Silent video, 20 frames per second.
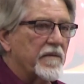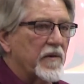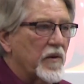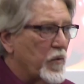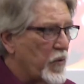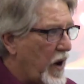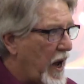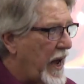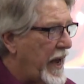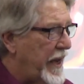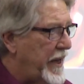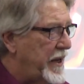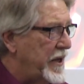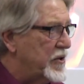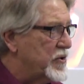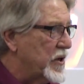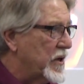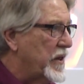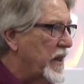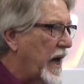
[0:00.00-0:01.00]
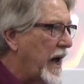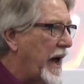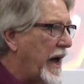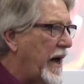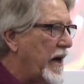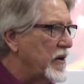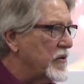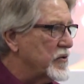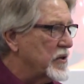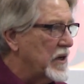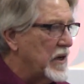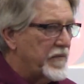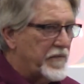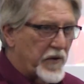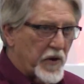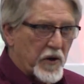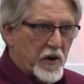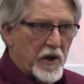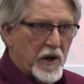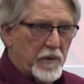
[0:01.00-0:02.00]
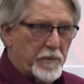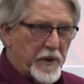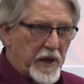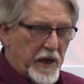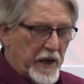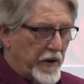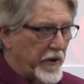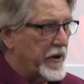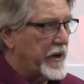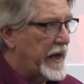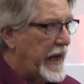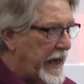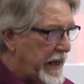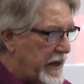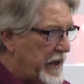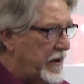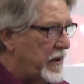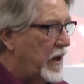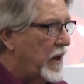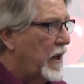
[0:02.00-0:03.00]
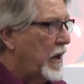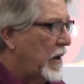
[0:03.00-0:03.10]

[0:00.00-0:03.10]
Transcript: varieties in the house if you're going to be irrigating